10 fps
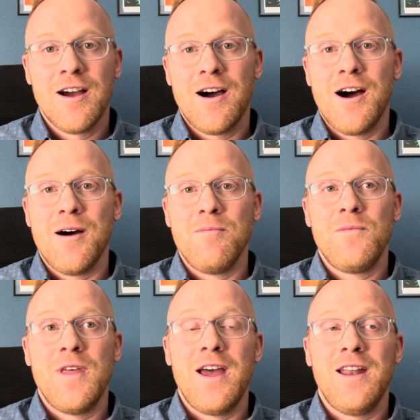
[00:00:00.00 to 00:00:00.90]

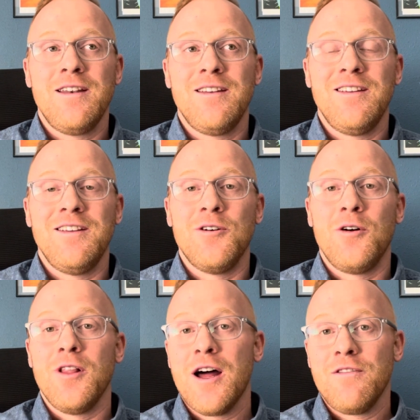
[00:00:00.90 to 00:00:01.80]
that a
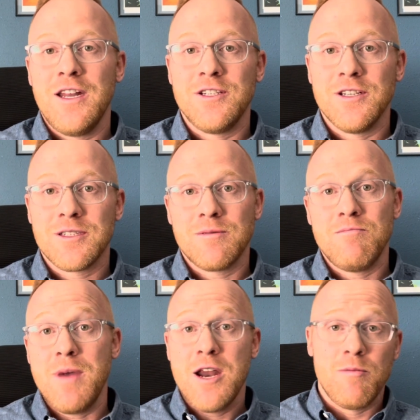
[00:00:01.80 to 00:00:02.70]
lot of agents
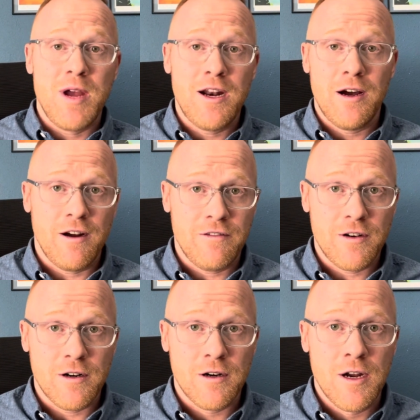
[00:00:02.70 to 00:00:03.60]
may or may not
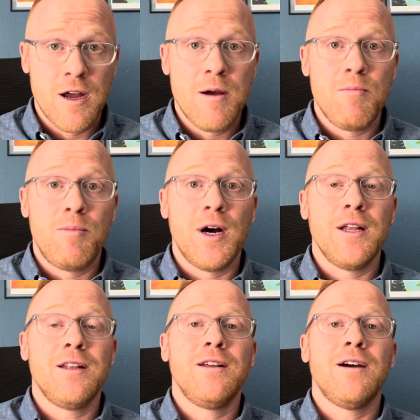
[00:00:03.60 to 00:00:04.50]
offer.
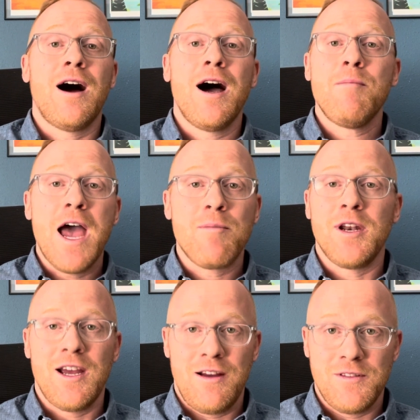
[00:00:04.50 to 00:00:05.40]
But I'm happy
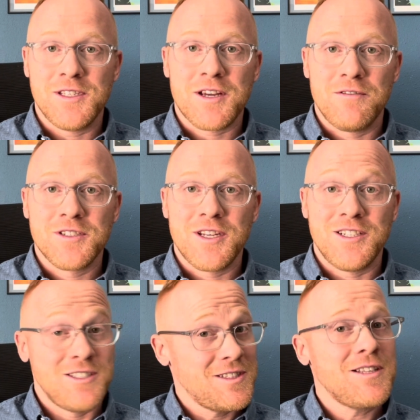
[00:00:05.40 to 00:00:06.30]
to have these
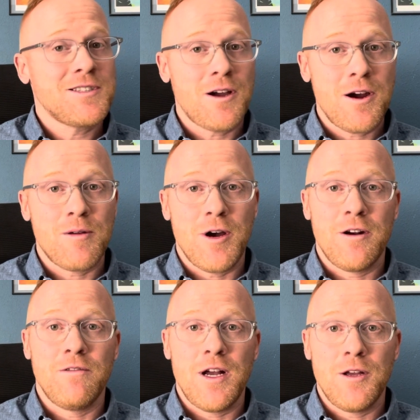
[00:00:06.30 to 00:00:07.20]
conversations. Let's talk about
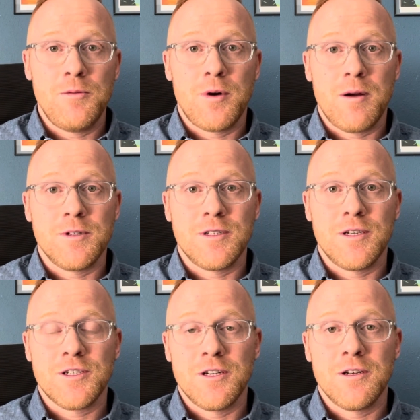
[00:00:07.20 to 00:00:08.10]
our value
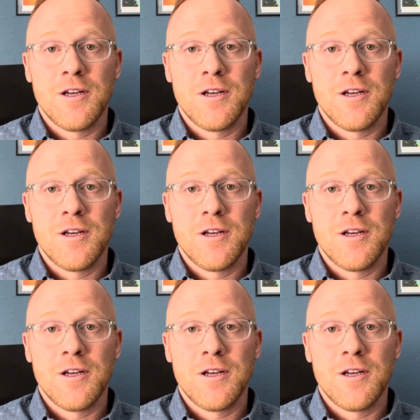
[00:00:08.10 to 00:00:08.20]
proposition